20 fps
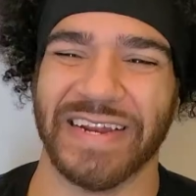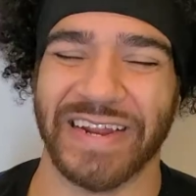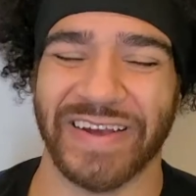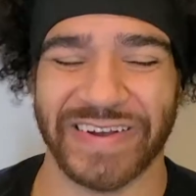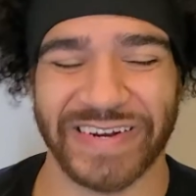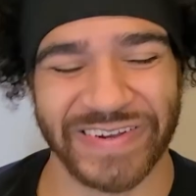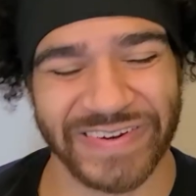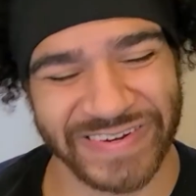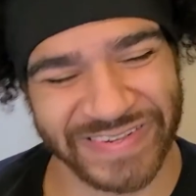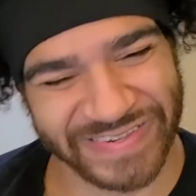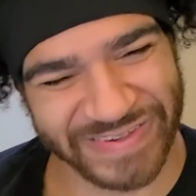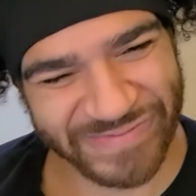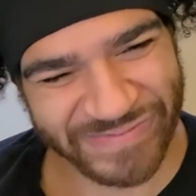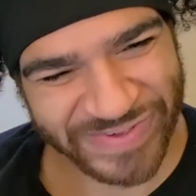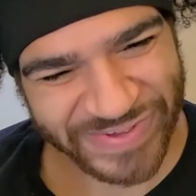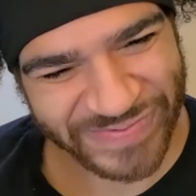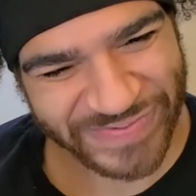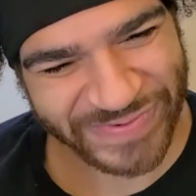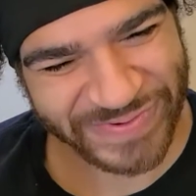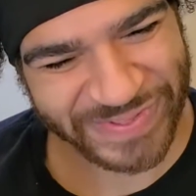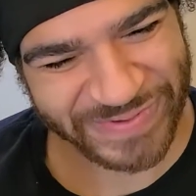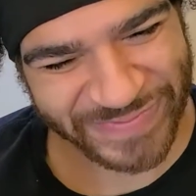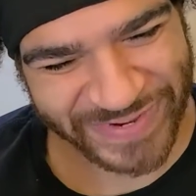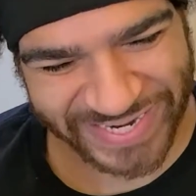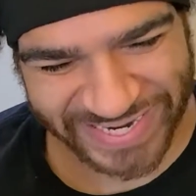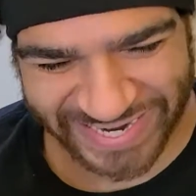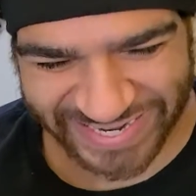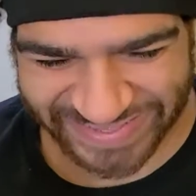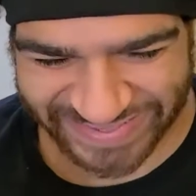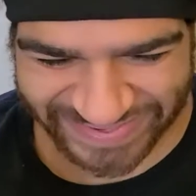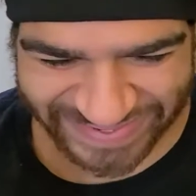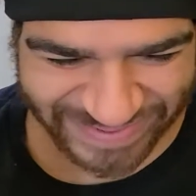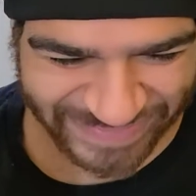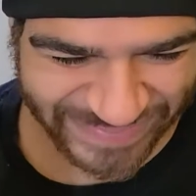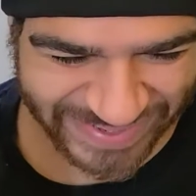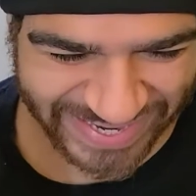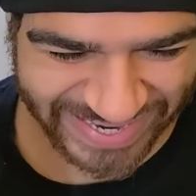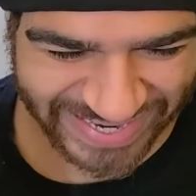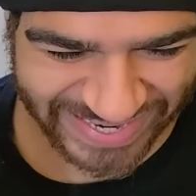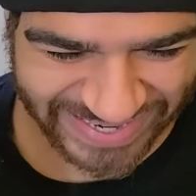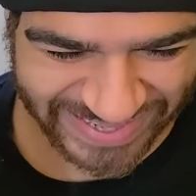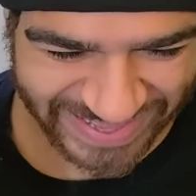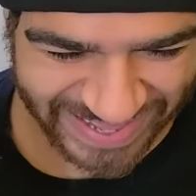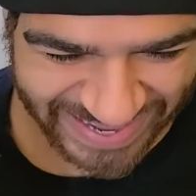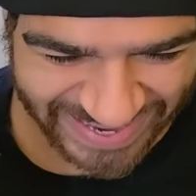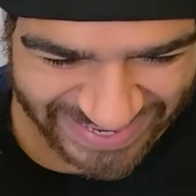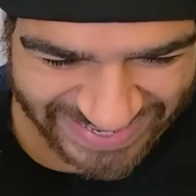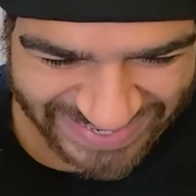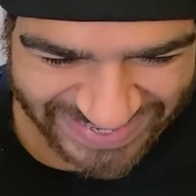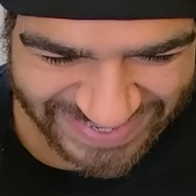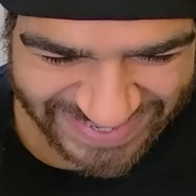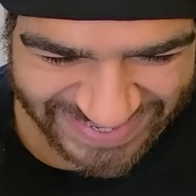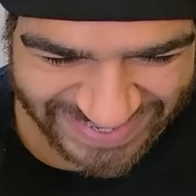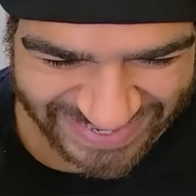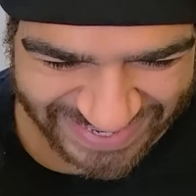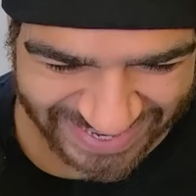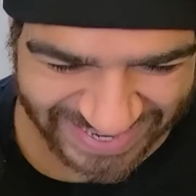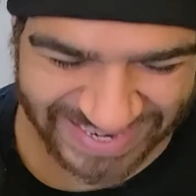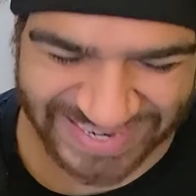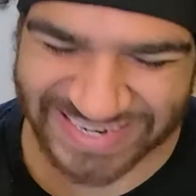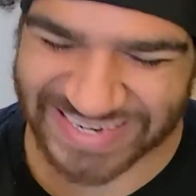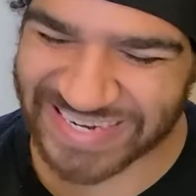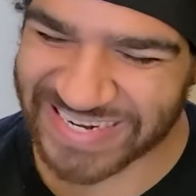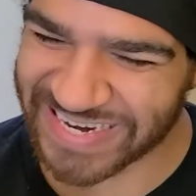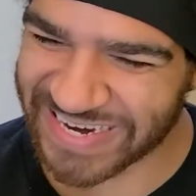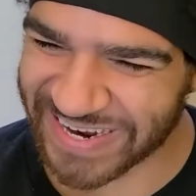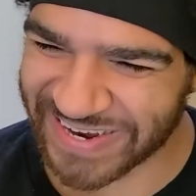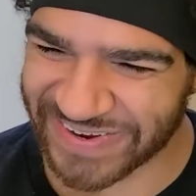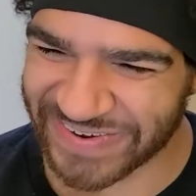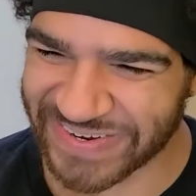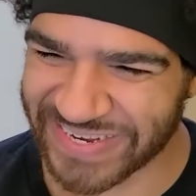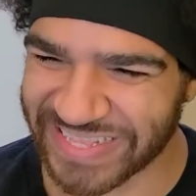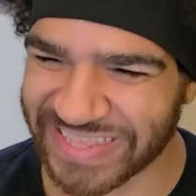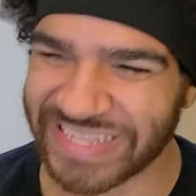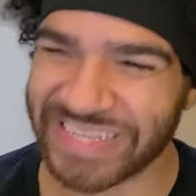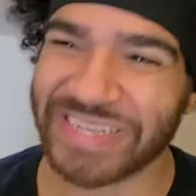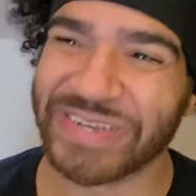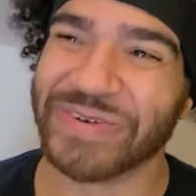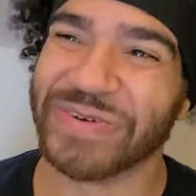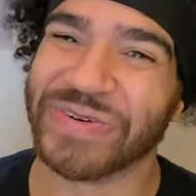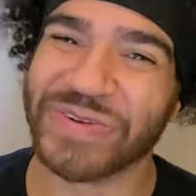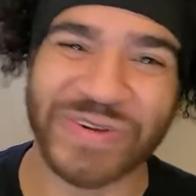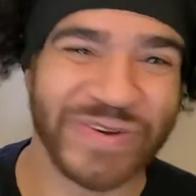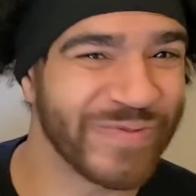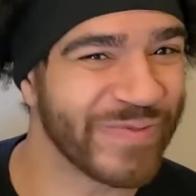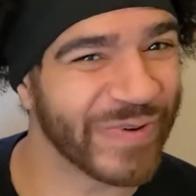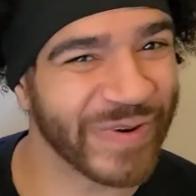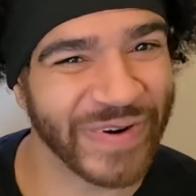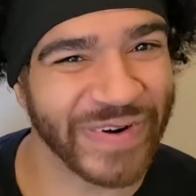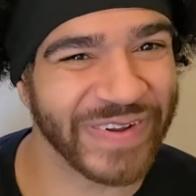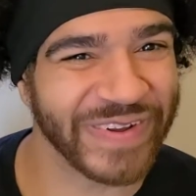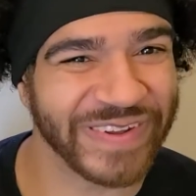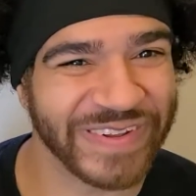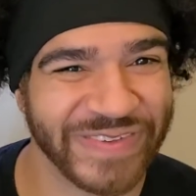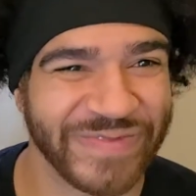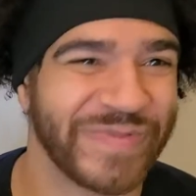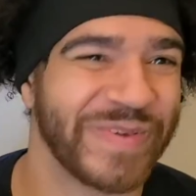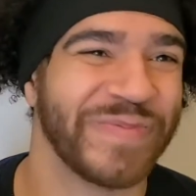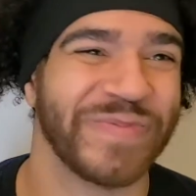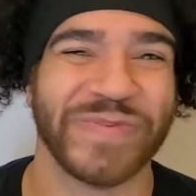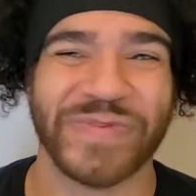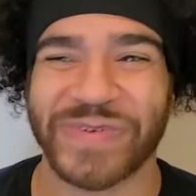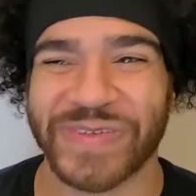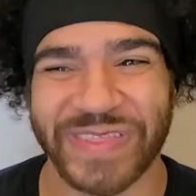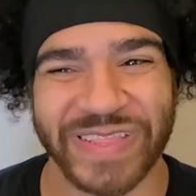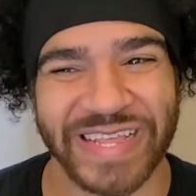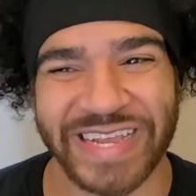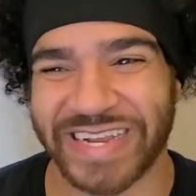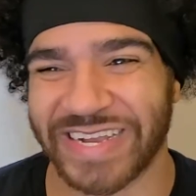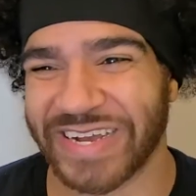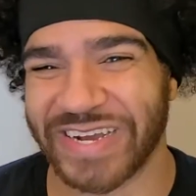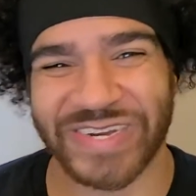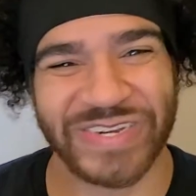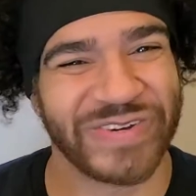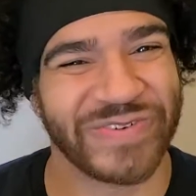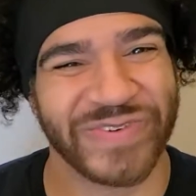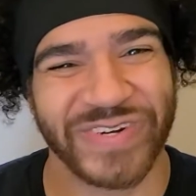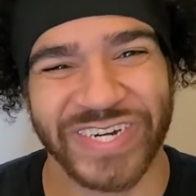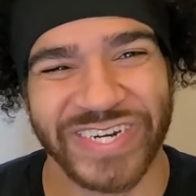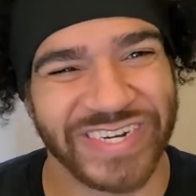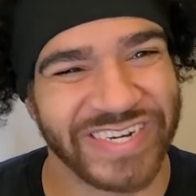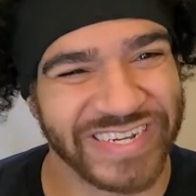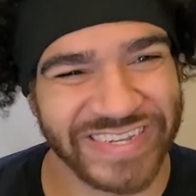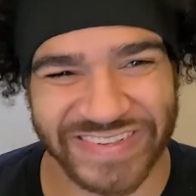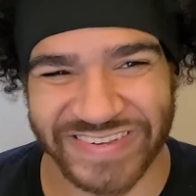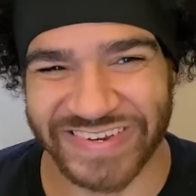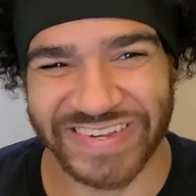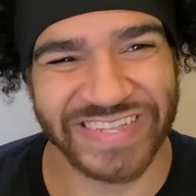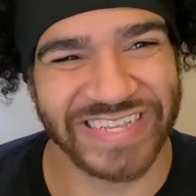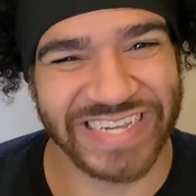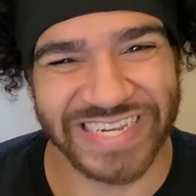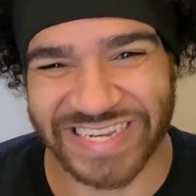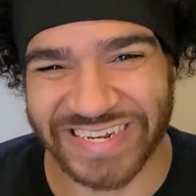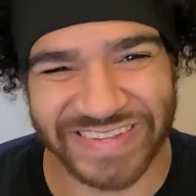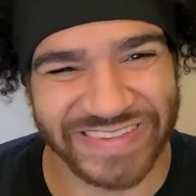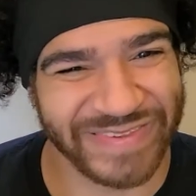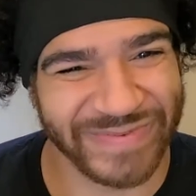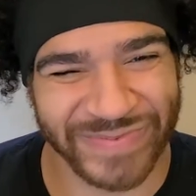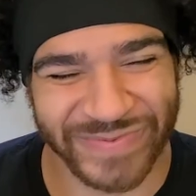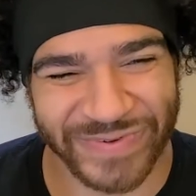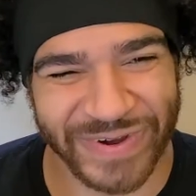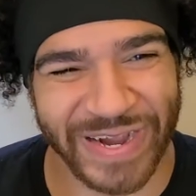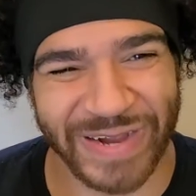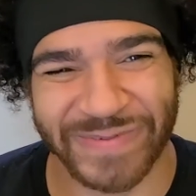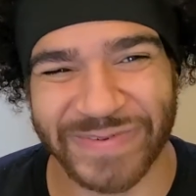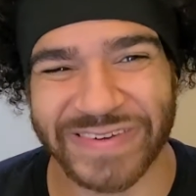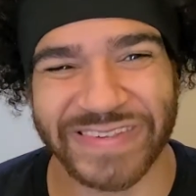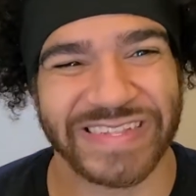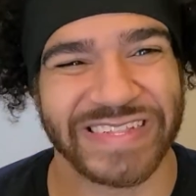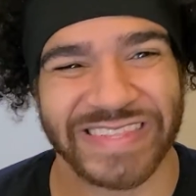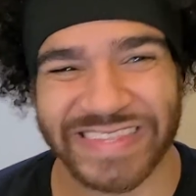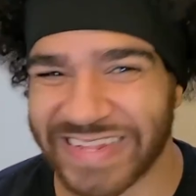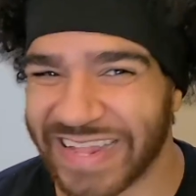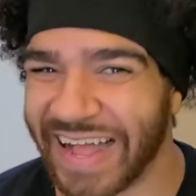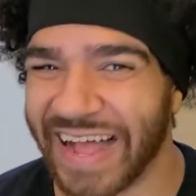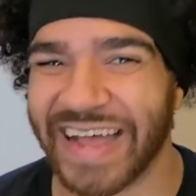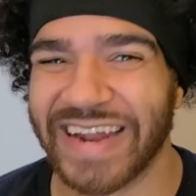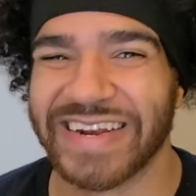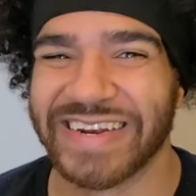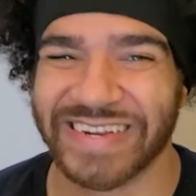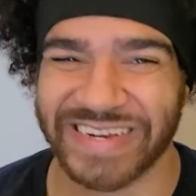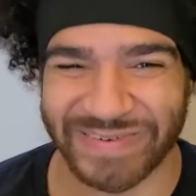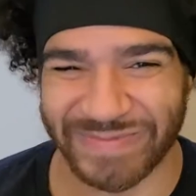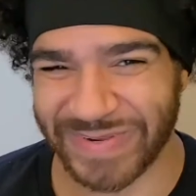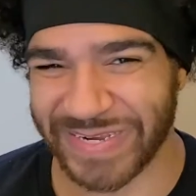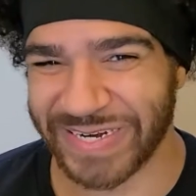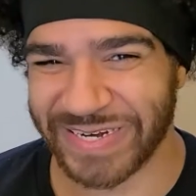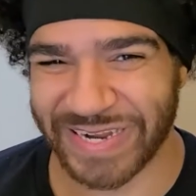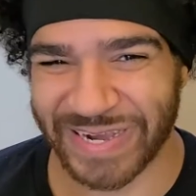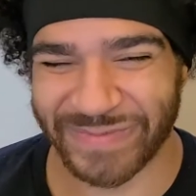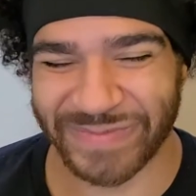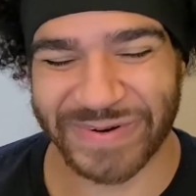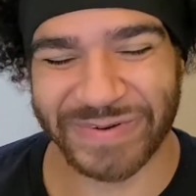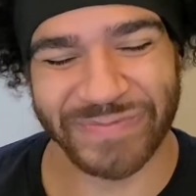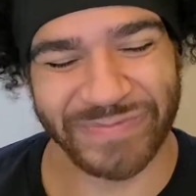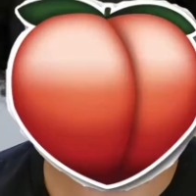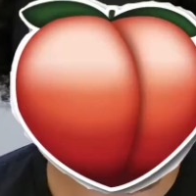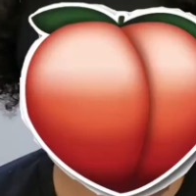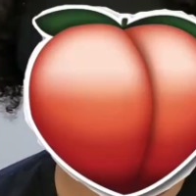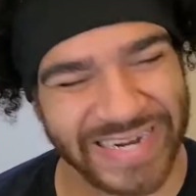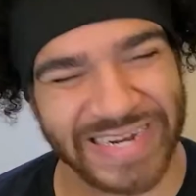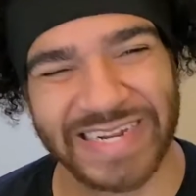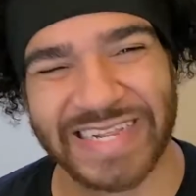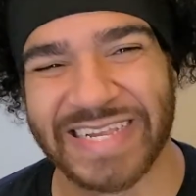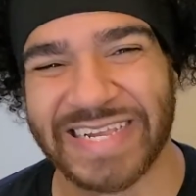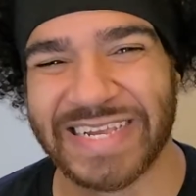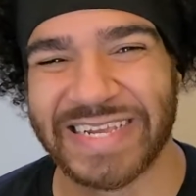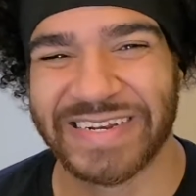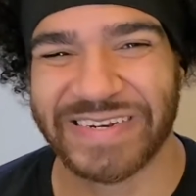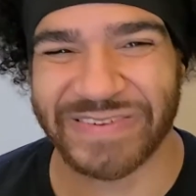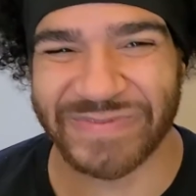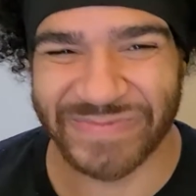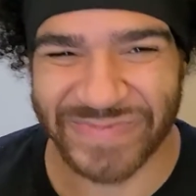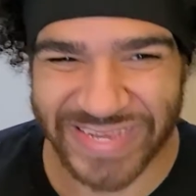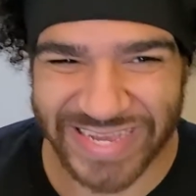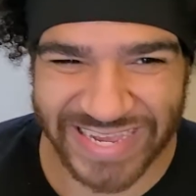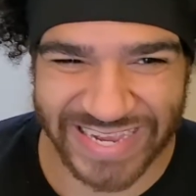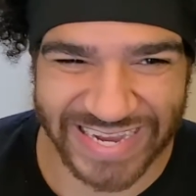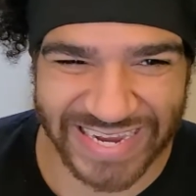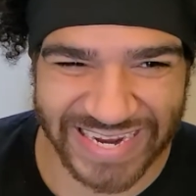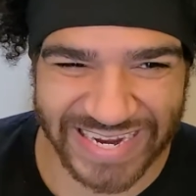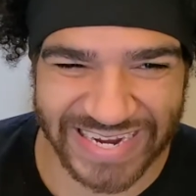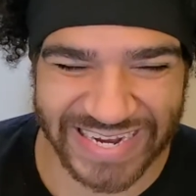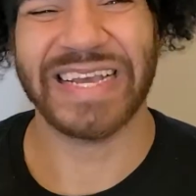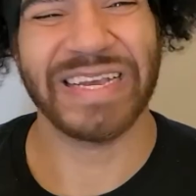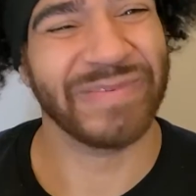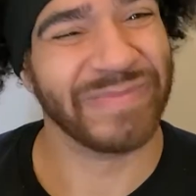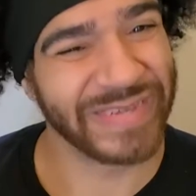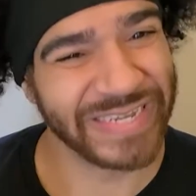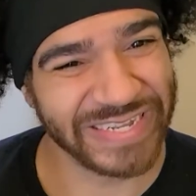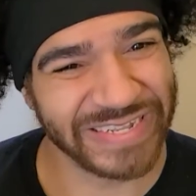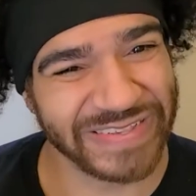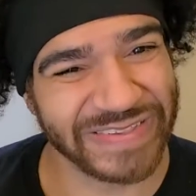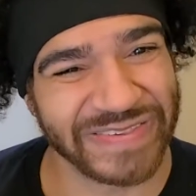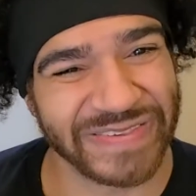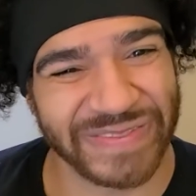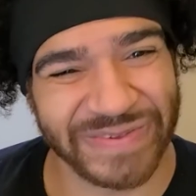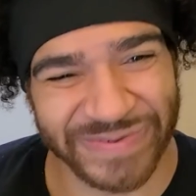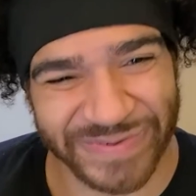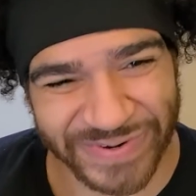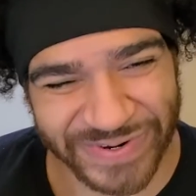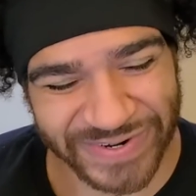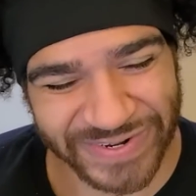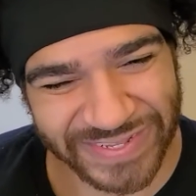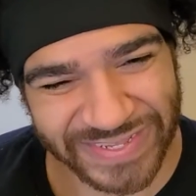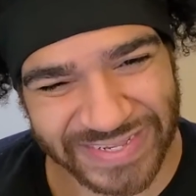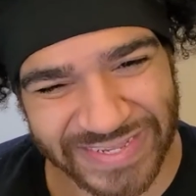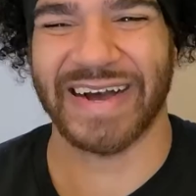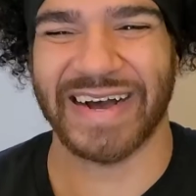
Now, I know to some people it might not seem like a lot, and you know, in the YouTube world of people with like a hundred gazillion subscribers, it's not a big number, but to me, it means the world.